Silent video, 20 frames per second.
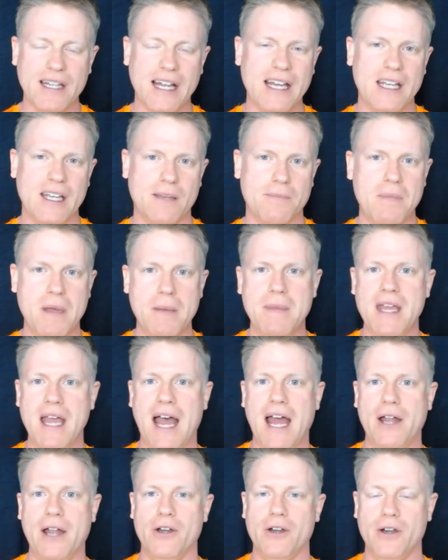like maybe
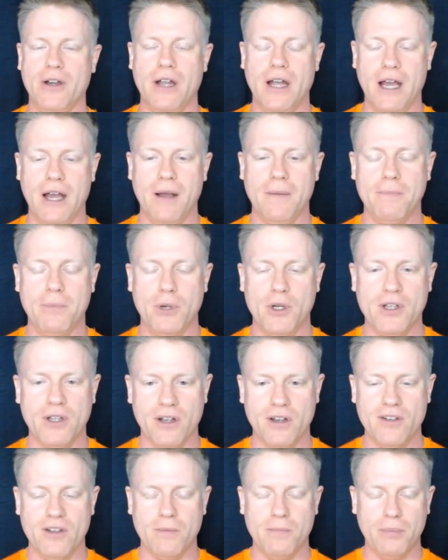higher
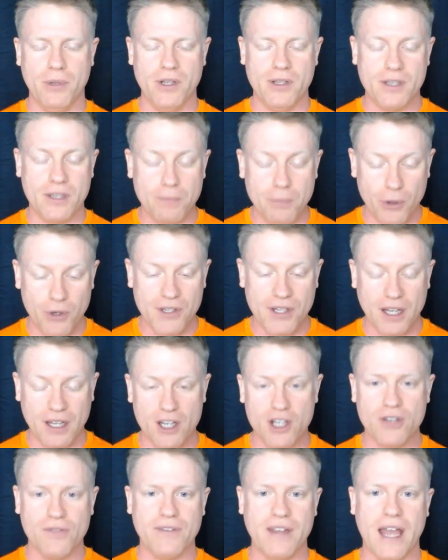
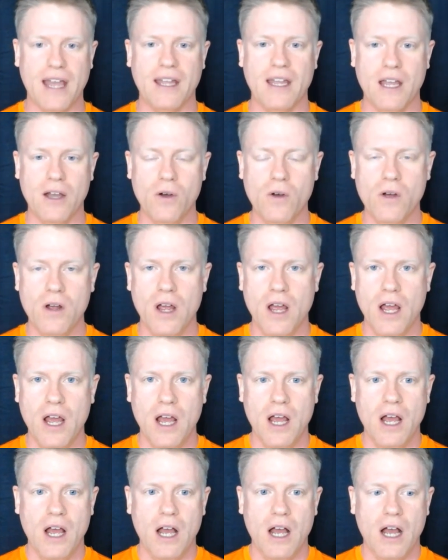percentage of cacao,
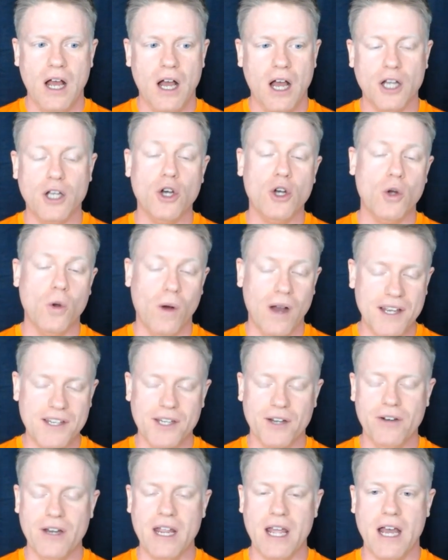cocoa,
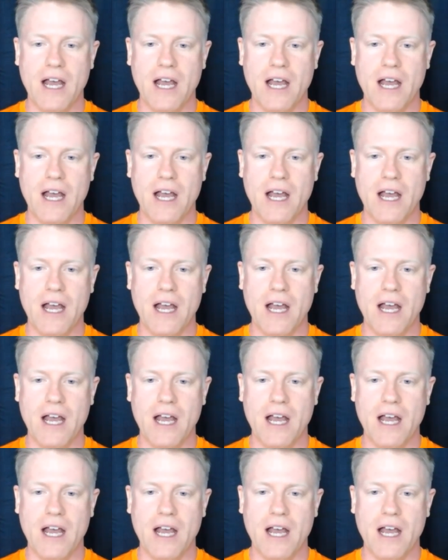sorry.